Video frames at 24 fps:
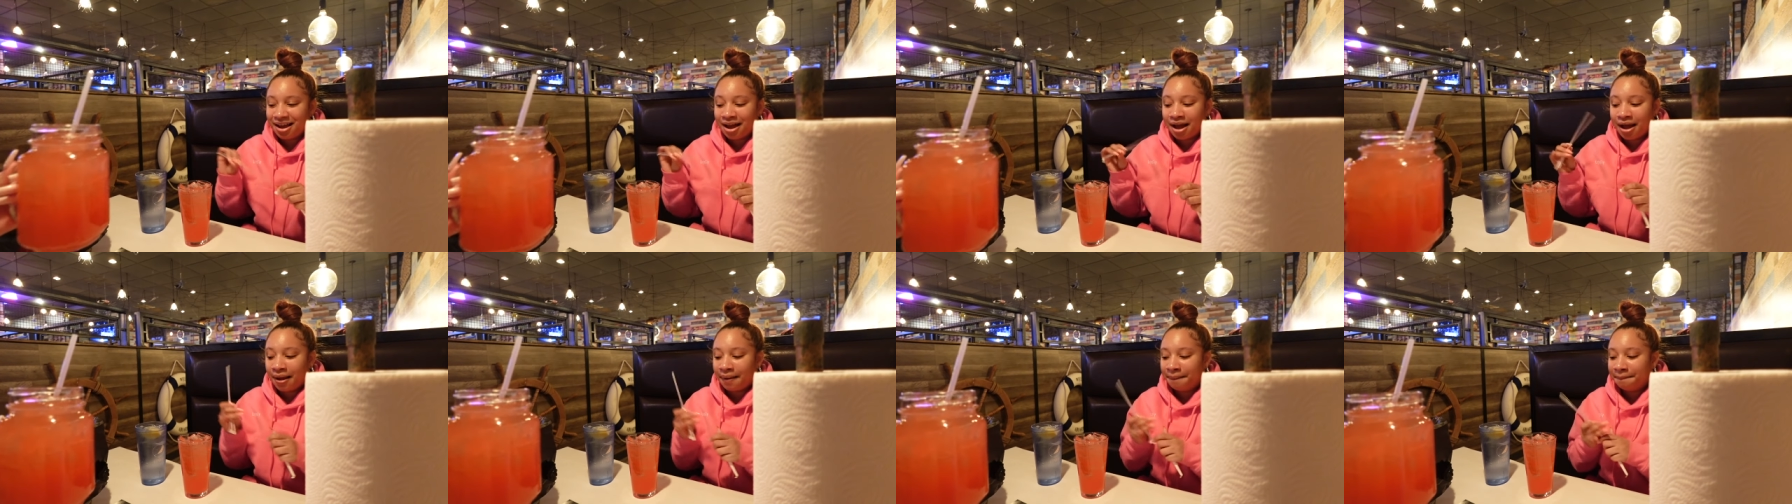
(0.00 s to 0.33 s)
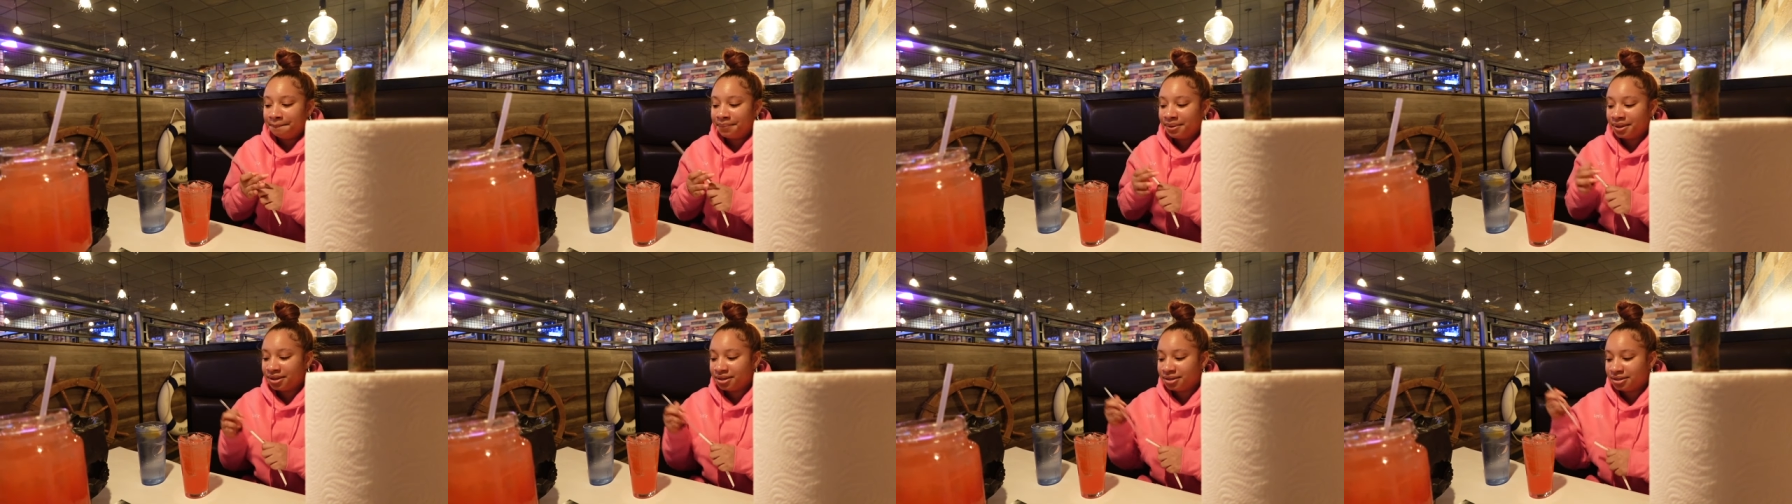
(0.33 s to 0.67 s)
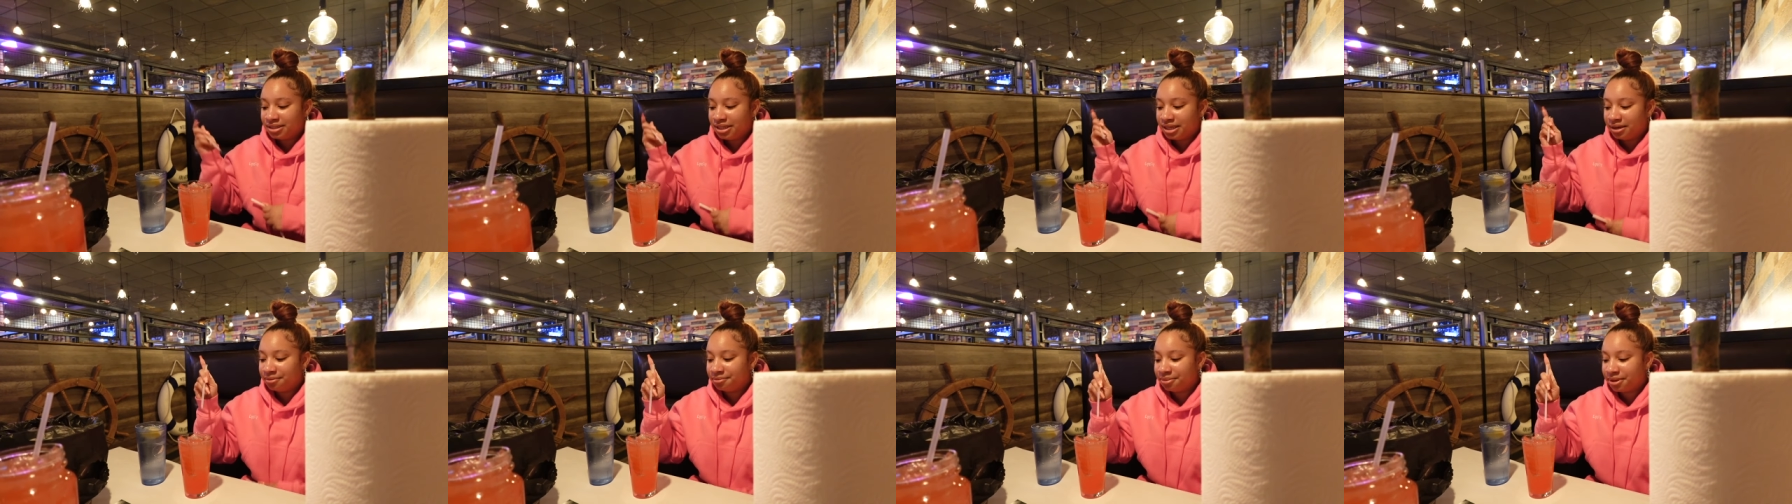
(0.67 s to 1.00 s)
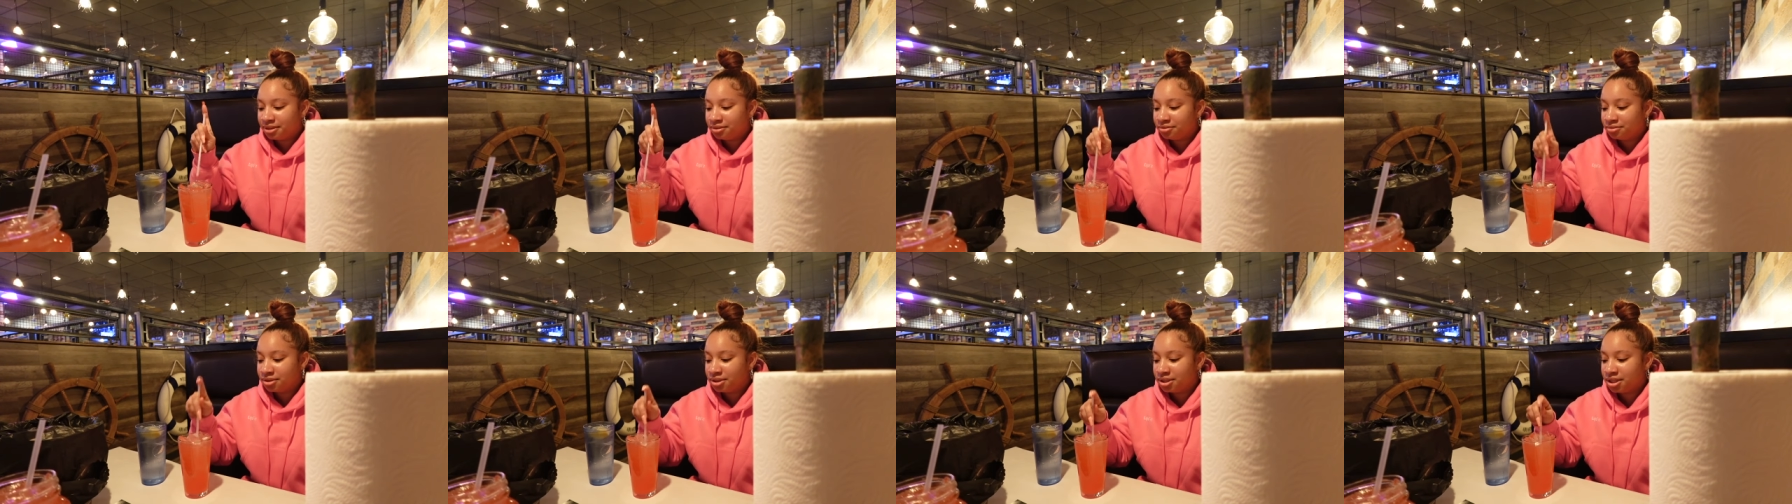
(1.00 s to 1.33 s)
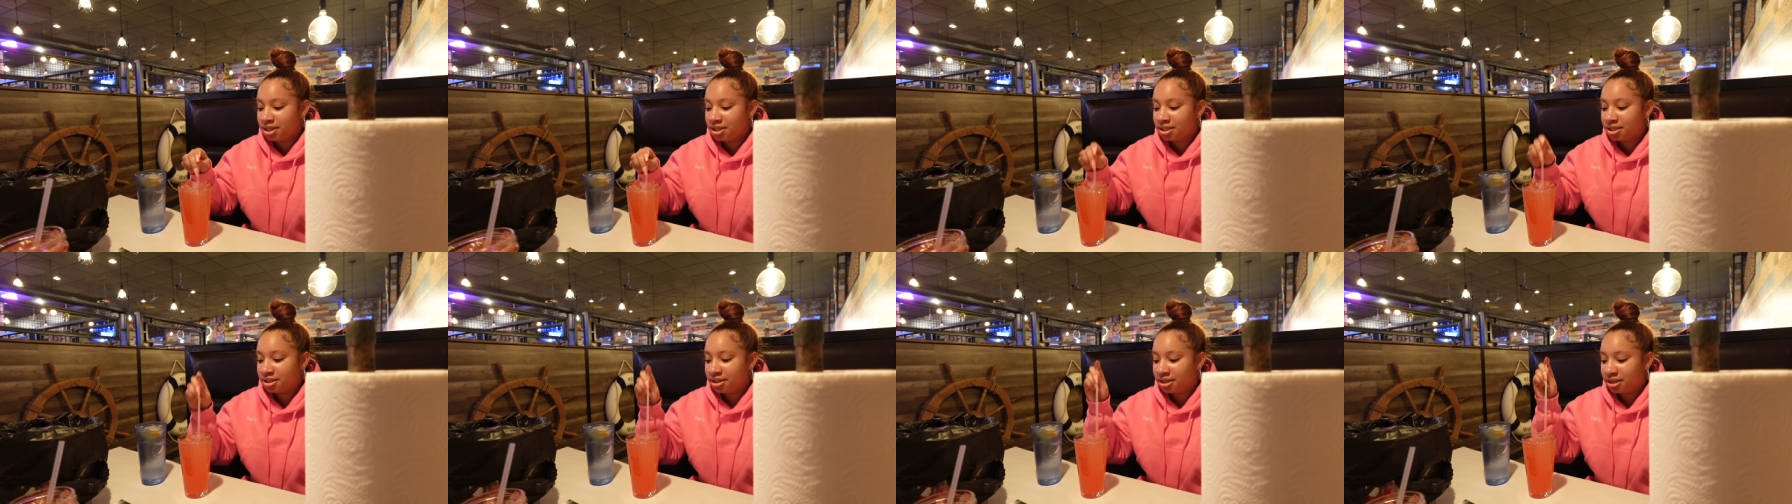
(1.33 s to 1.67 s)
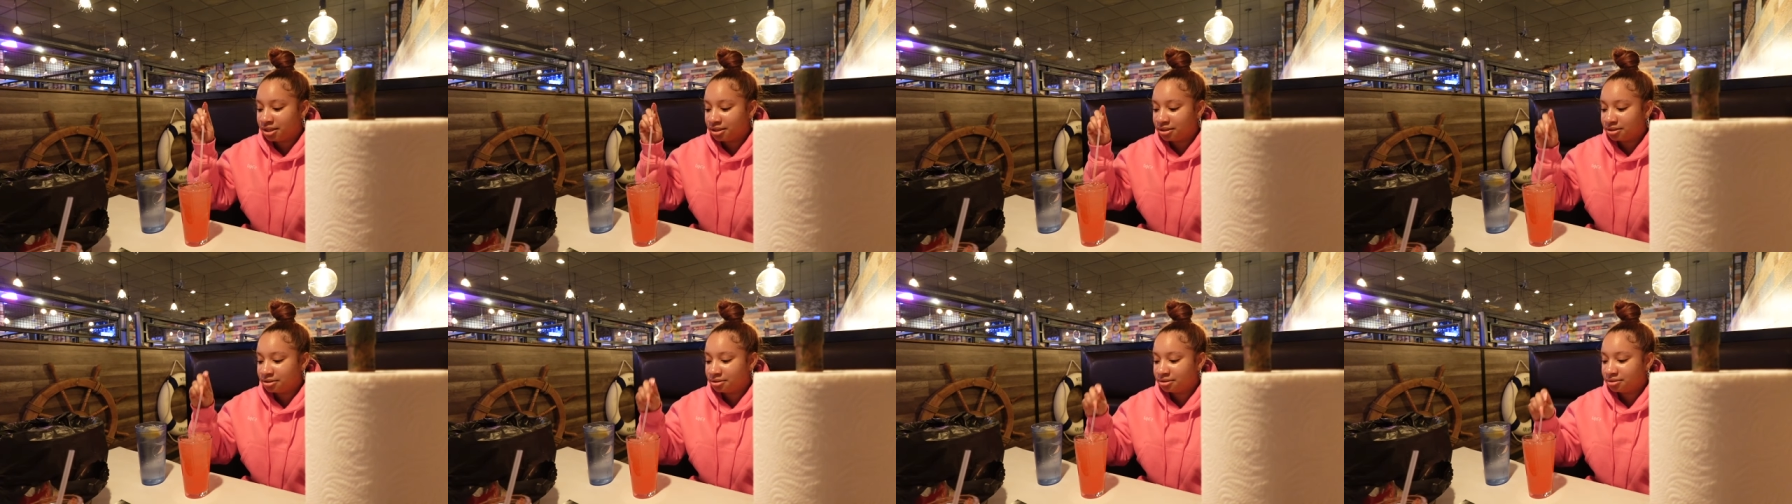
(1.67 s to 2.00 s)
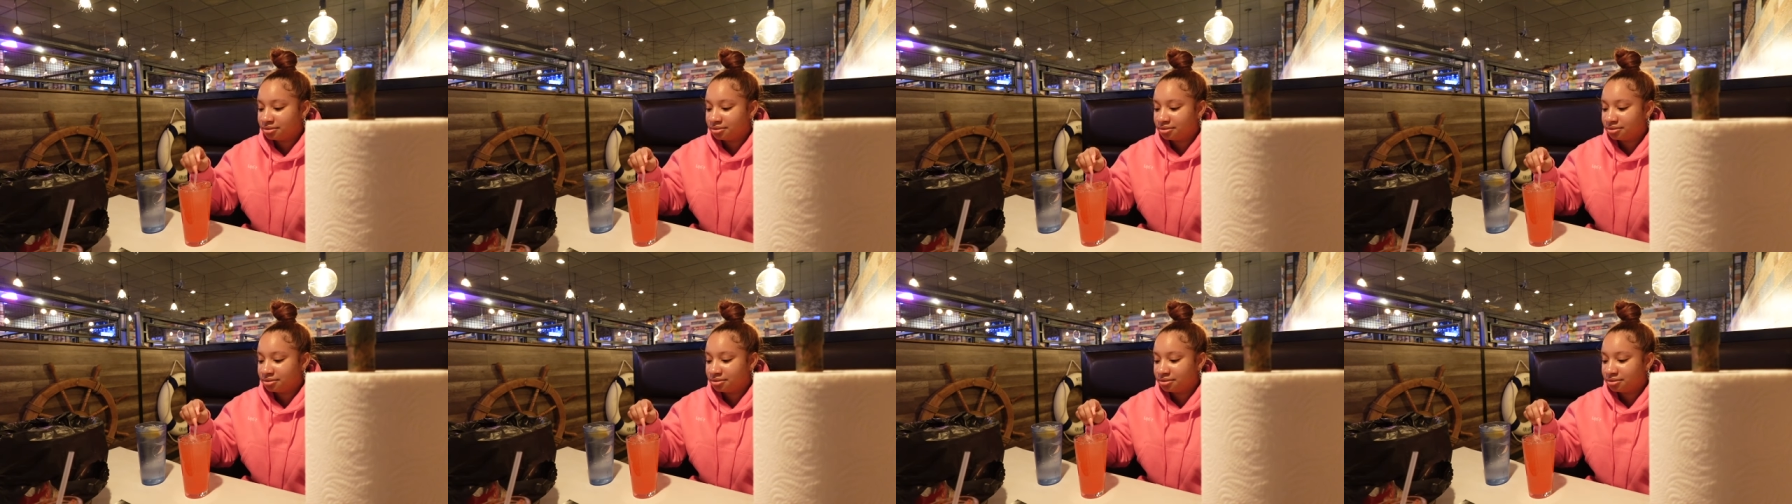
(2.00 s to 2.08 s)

I'm pissed. Now I'm about to taste that.